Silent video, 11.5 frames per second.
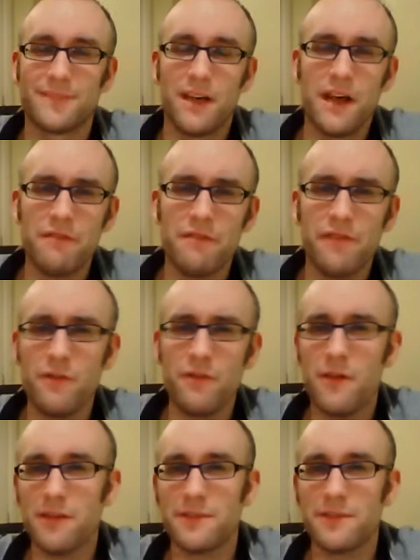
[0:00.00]
Hi, I'm Phil.
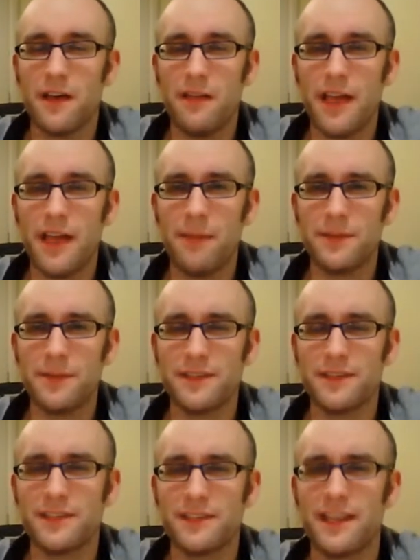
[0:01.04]
Welcome to Holy
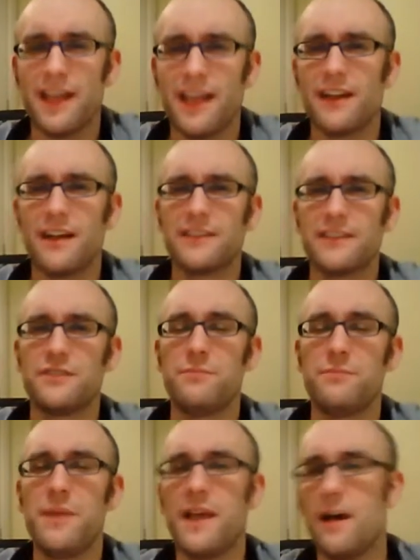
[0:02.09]
Habitus. And today I'd like to
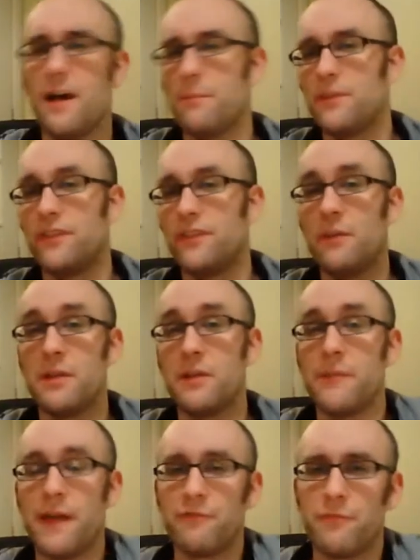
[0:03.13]
pick up the Sermon
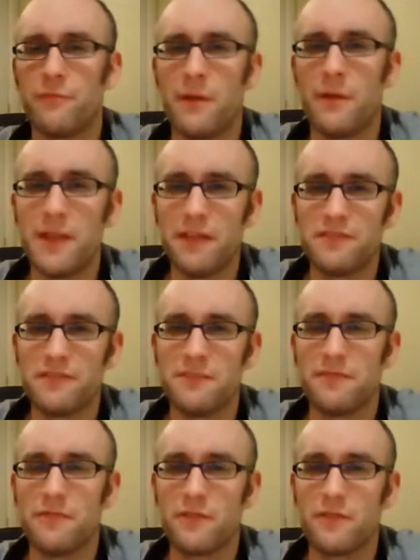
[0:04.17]
on the Mount from where we left it
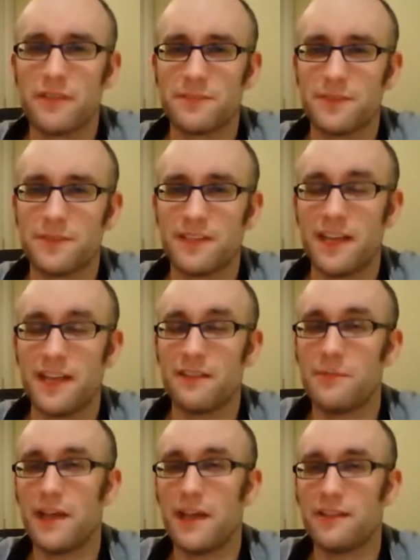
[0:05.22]
before Christmas, at the end of
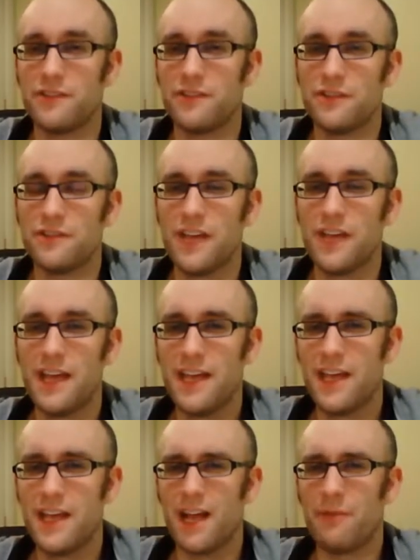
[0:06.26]
the Beatitudes.
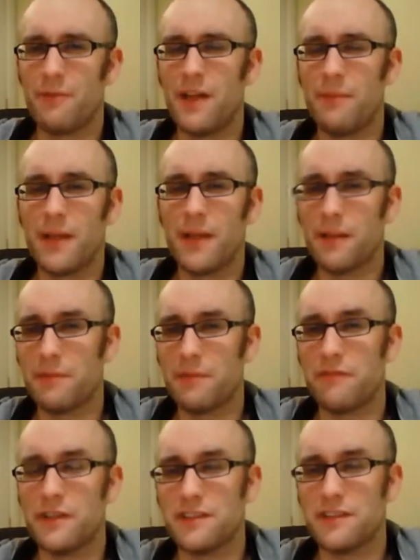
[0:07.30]
And we're picking up in
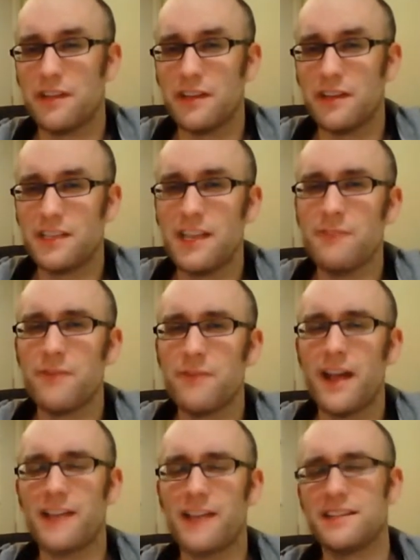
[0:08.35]
verse 13,
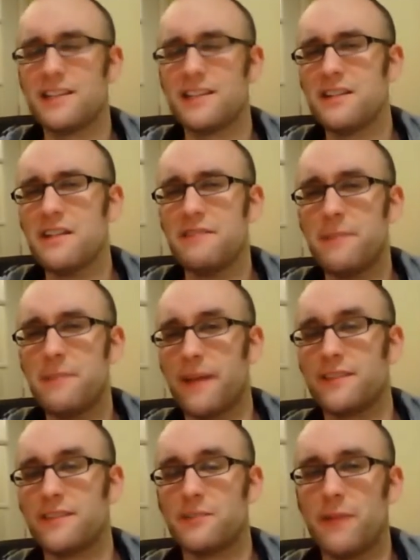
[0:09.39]
where it has this lovely
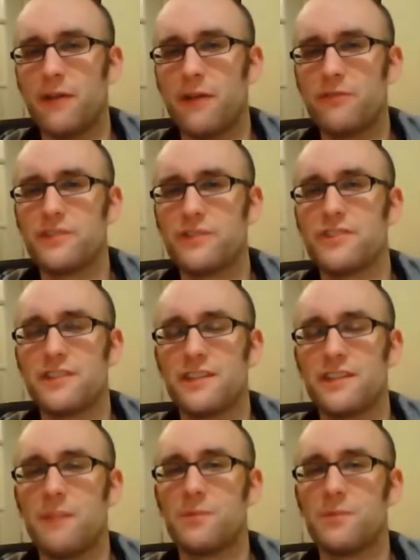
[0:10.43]
passage about Christian
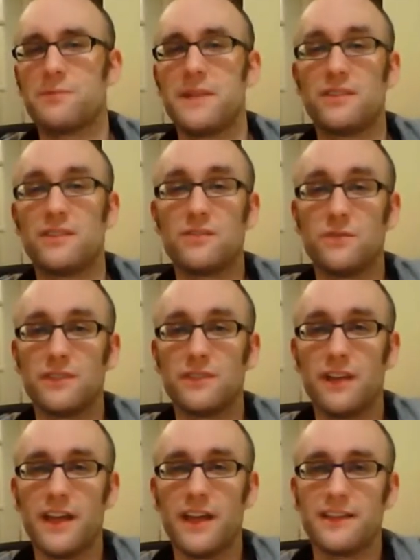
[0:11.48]
disciples being salt
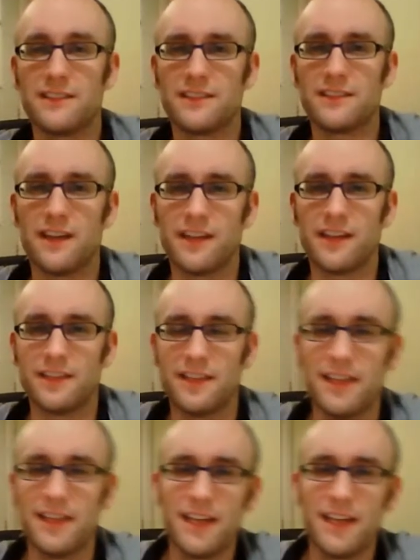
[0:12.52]
and light in society.